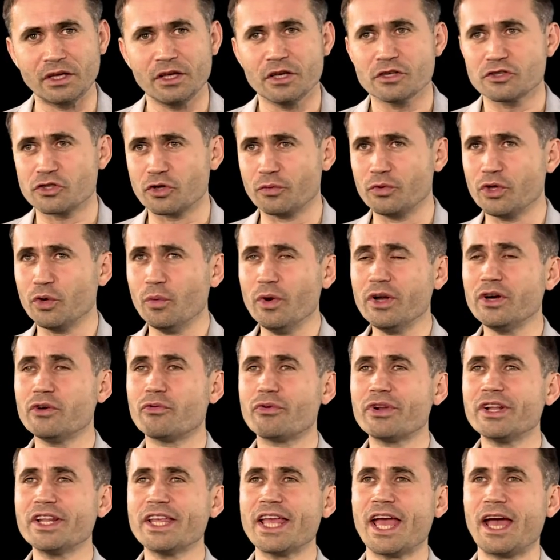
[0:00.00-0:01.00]
So you want to
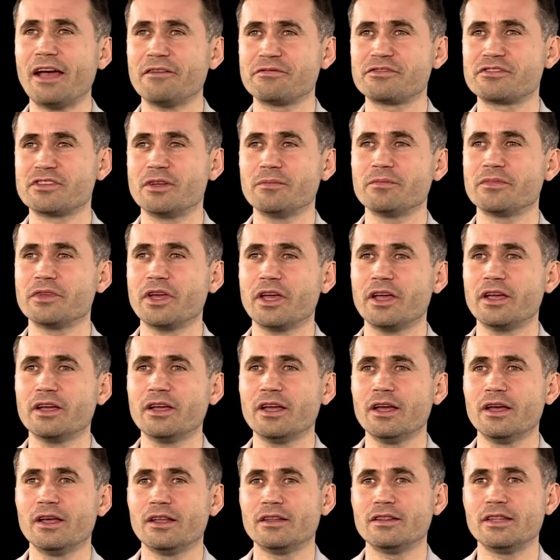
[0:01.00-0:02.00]
really have something
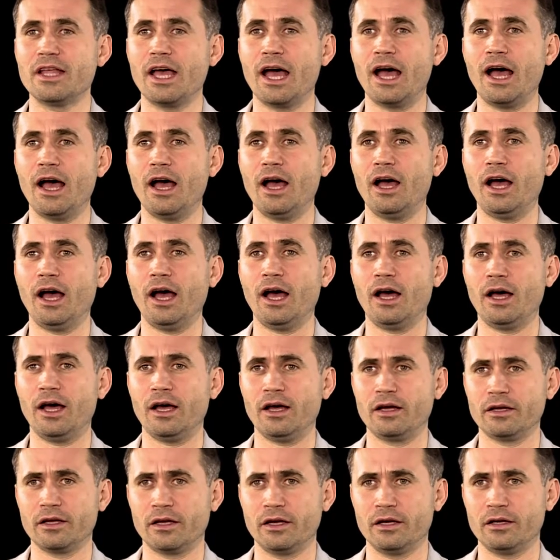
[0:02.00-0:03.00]

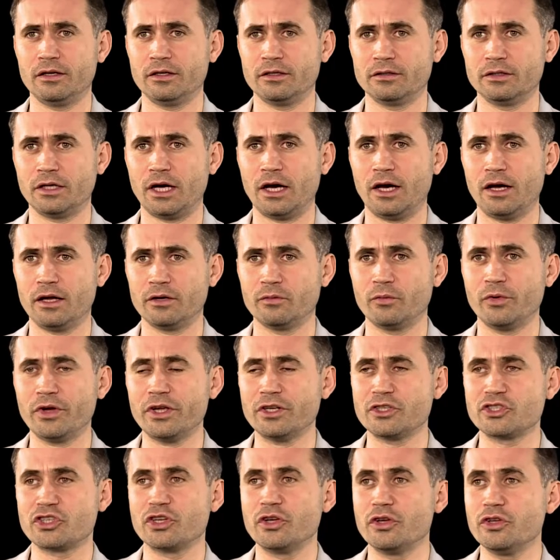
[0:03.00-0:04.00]
on
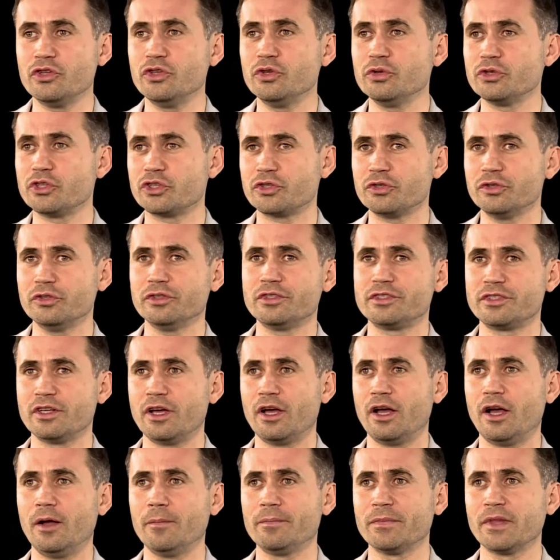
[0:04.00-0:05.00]
which you should
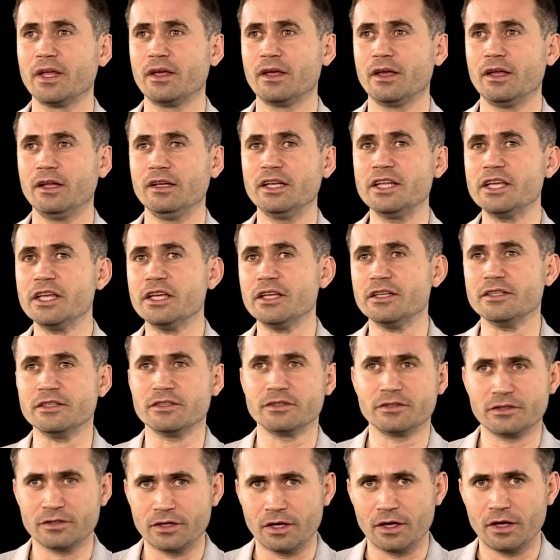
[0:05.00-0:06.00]

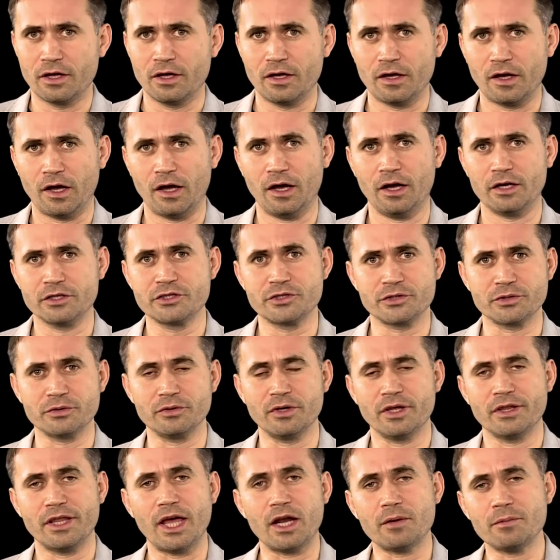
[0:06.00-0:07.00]
lean
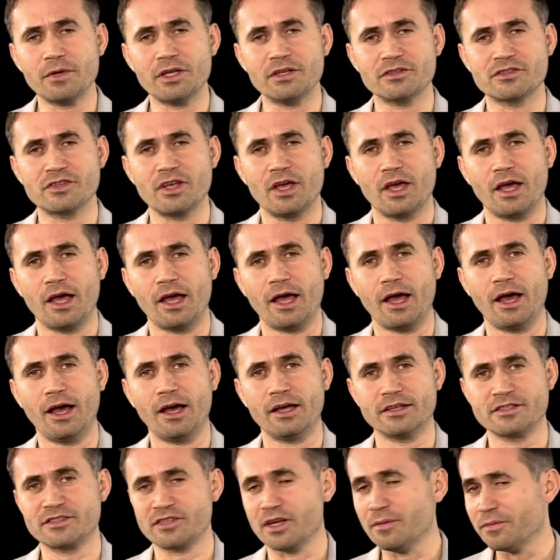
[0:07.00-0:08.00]
to. That means
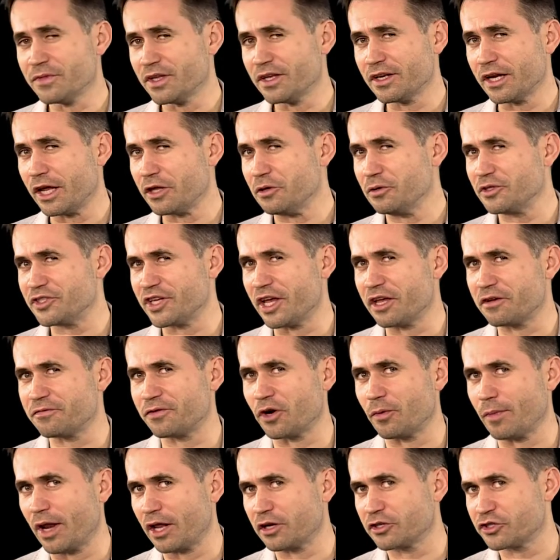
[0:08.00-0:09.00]
something that you take
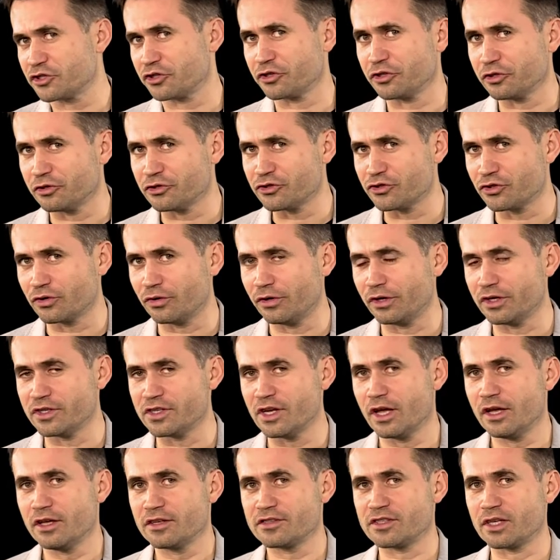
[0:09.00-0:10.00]
from an external source,
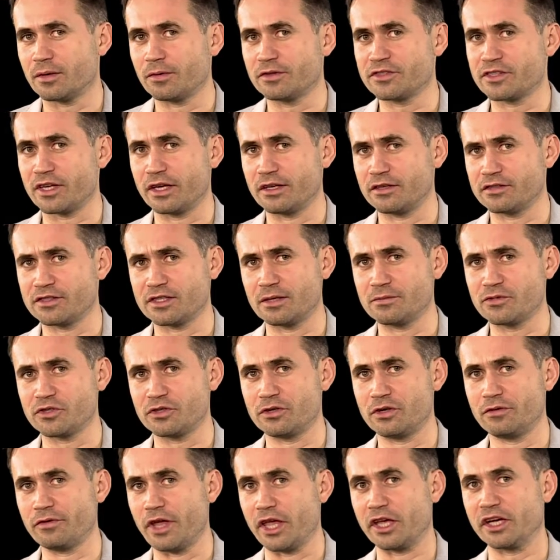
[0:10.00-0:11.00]
some
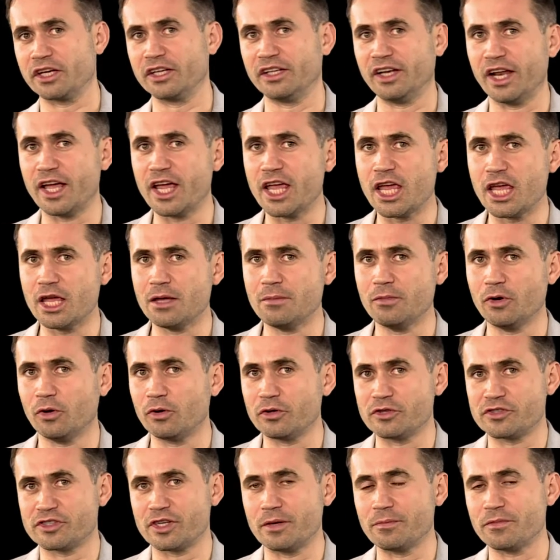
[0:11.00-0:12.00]
sort of a claim or
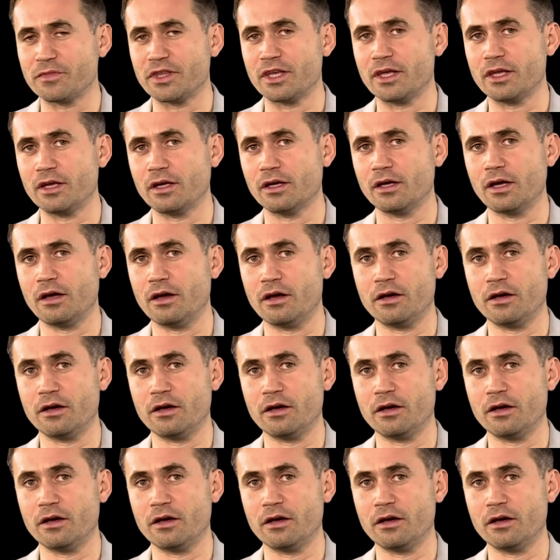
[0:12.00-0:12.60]
something